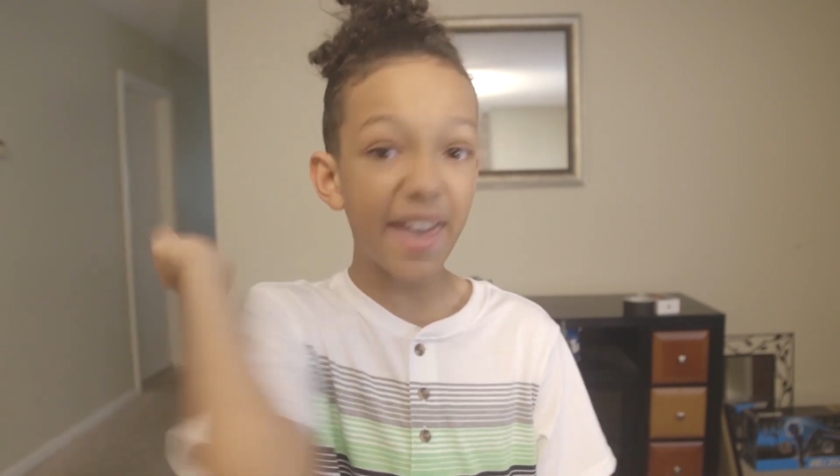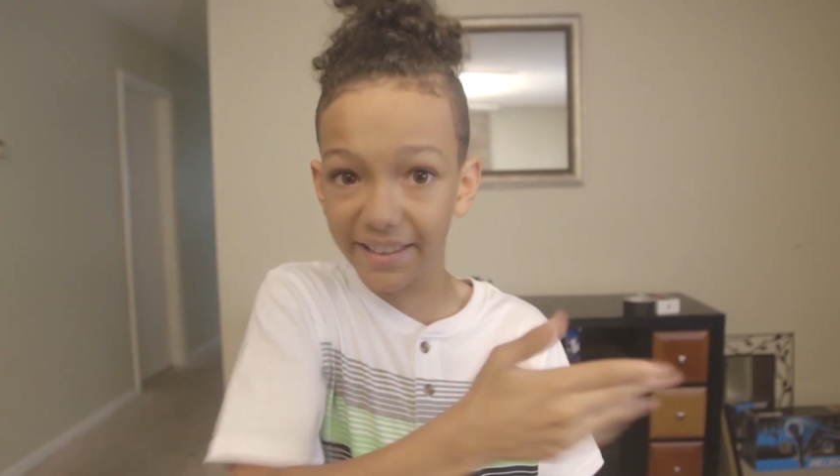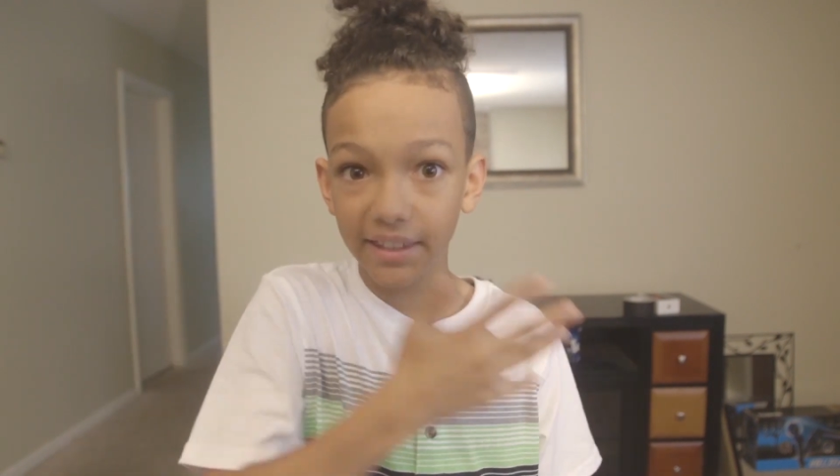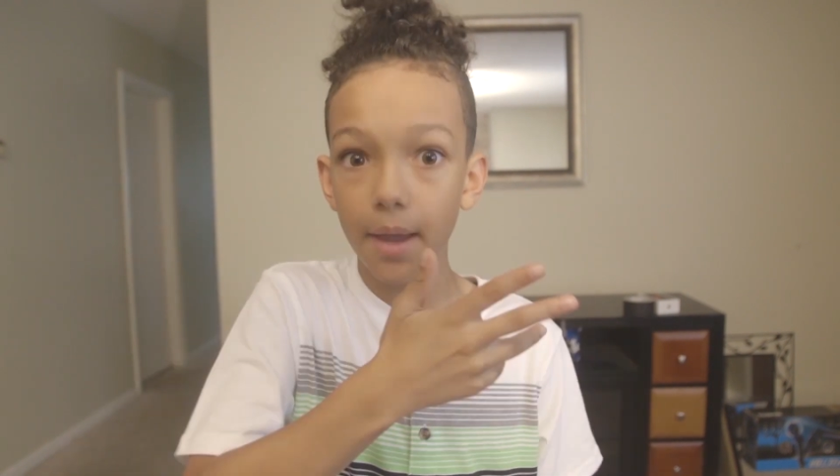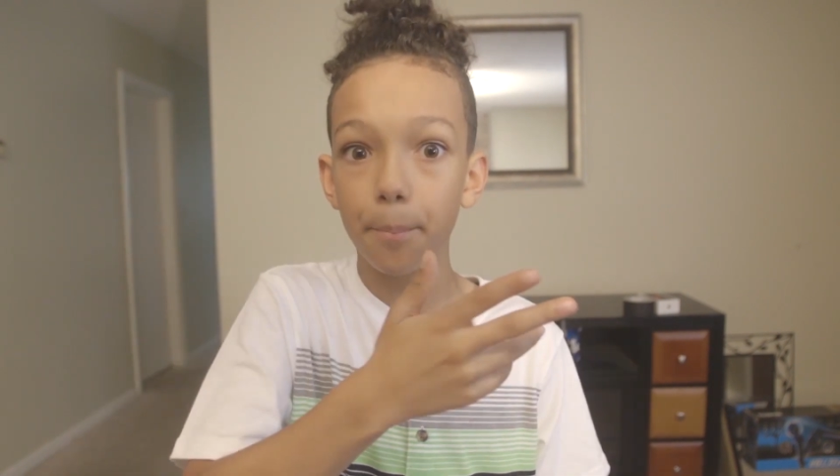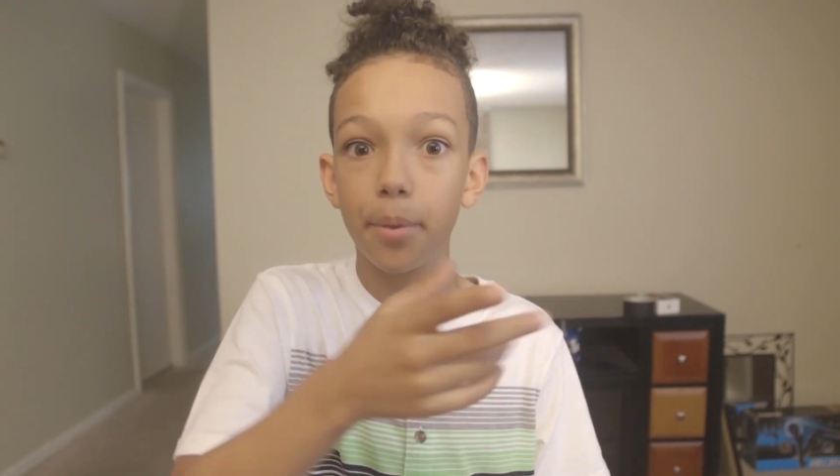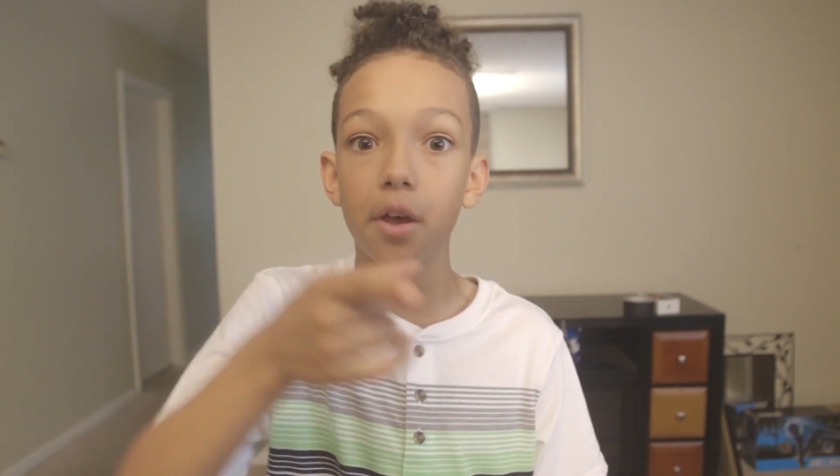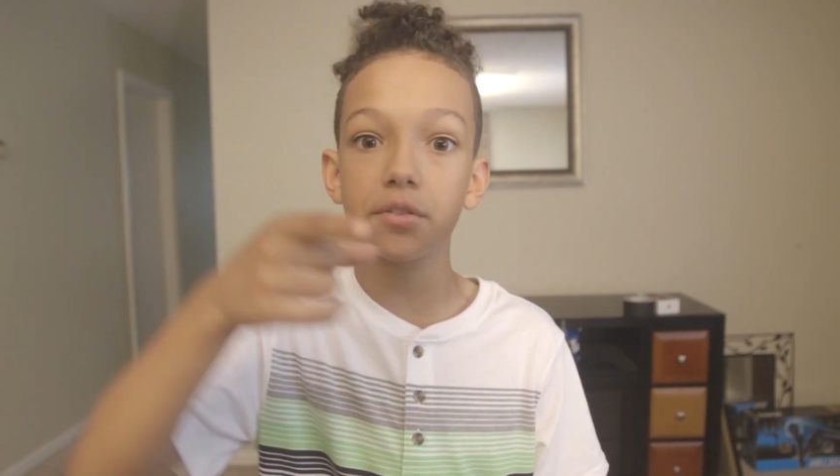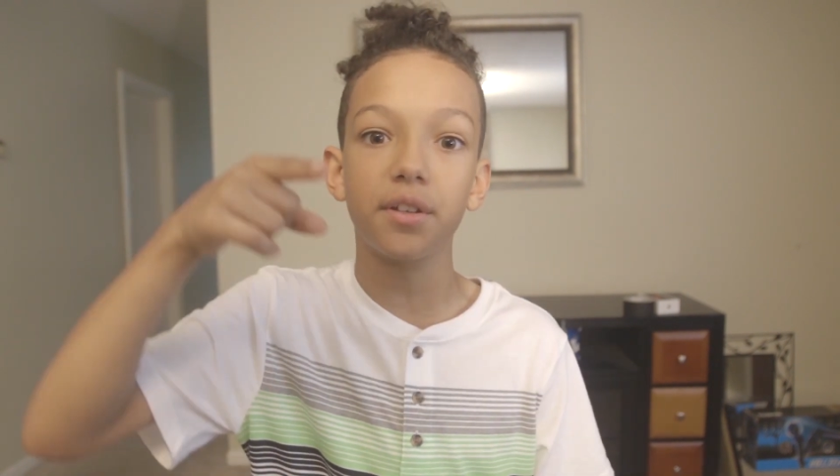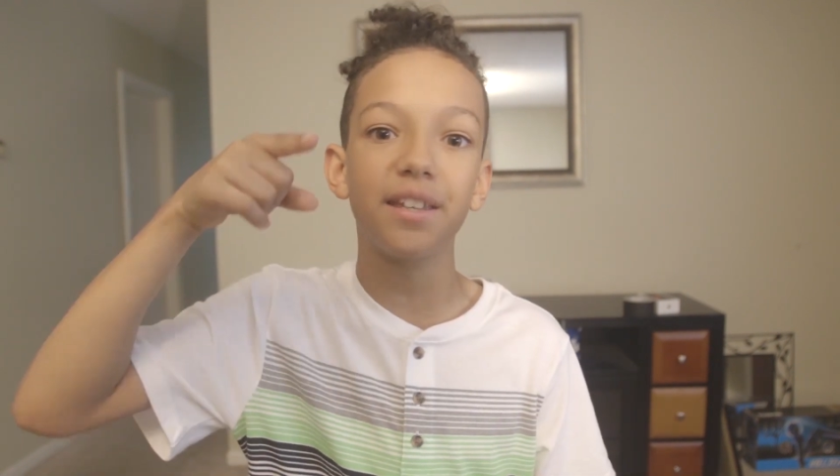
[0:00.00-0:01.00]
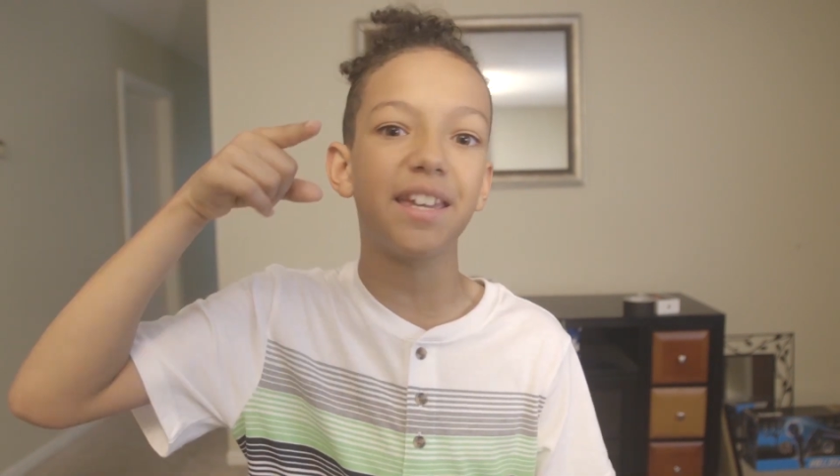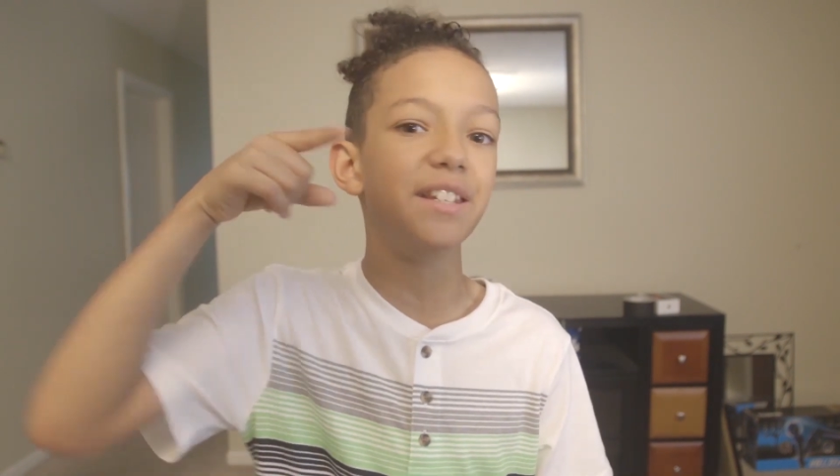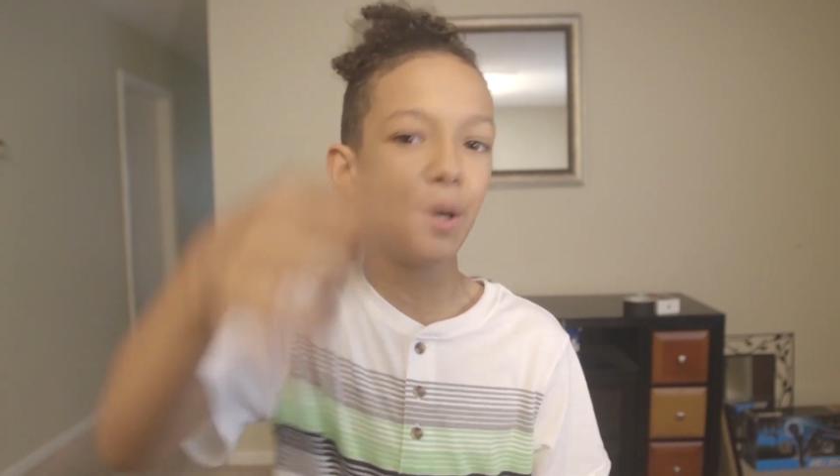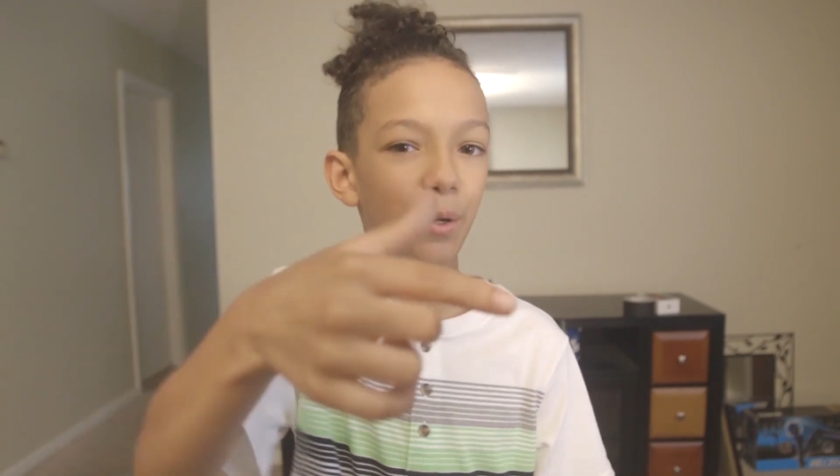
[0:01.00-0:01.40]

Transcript: hit that bell so you can get